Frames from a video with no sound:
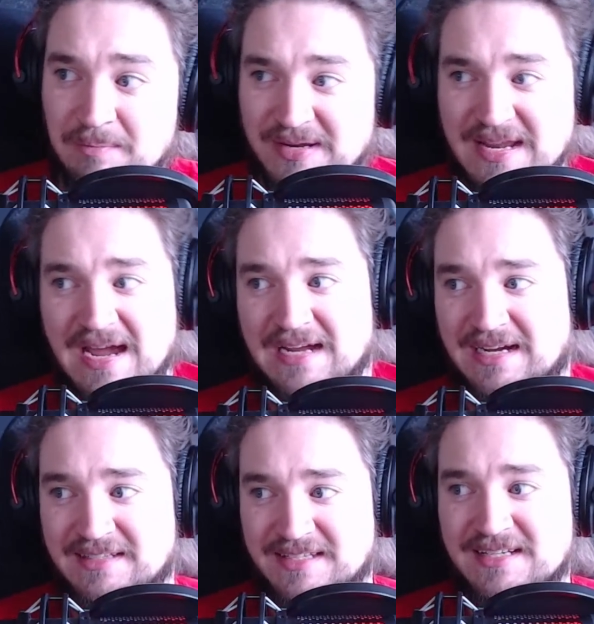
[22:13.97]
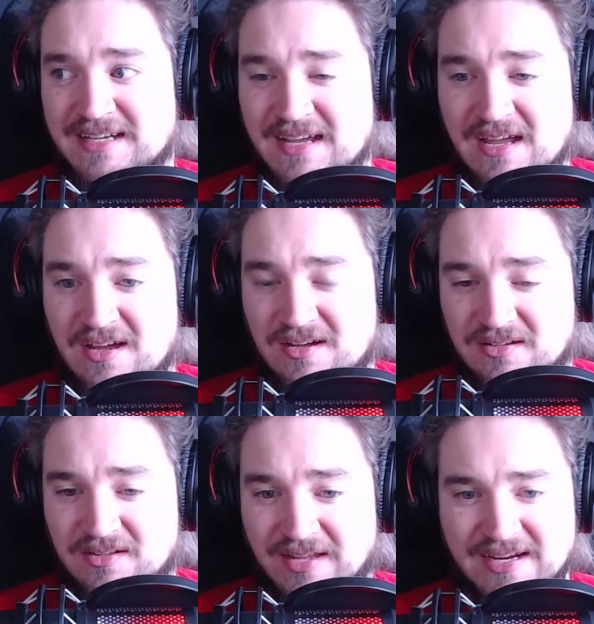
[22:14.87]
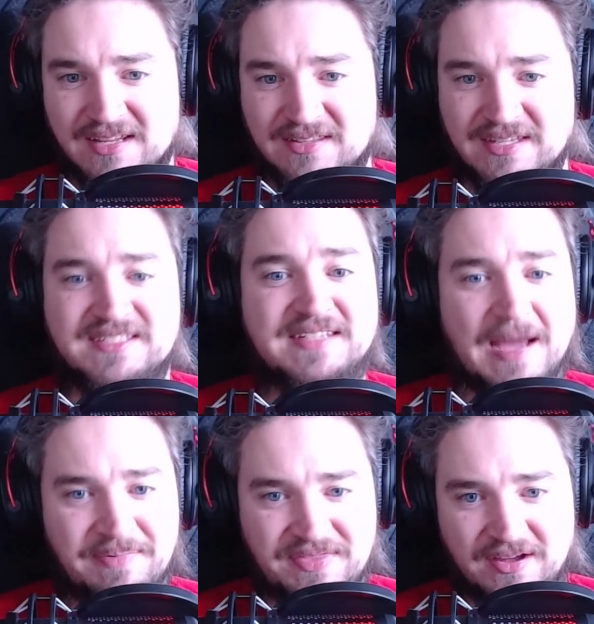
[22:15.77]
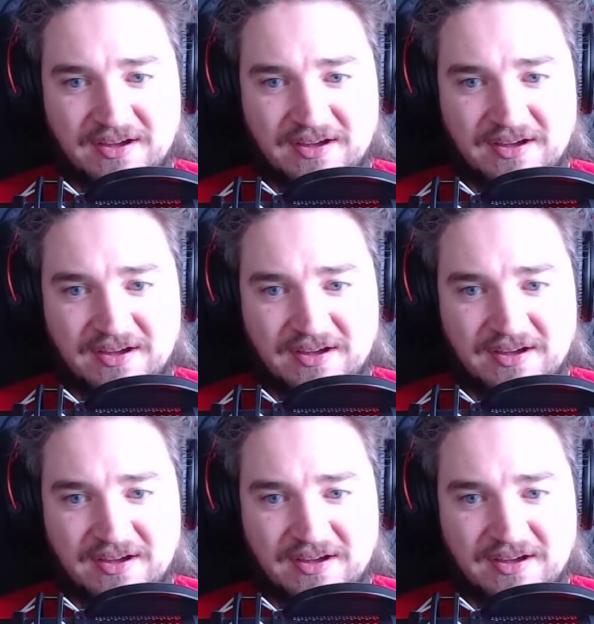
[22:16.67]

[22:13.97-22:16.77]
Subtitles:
yeah, I think like the depth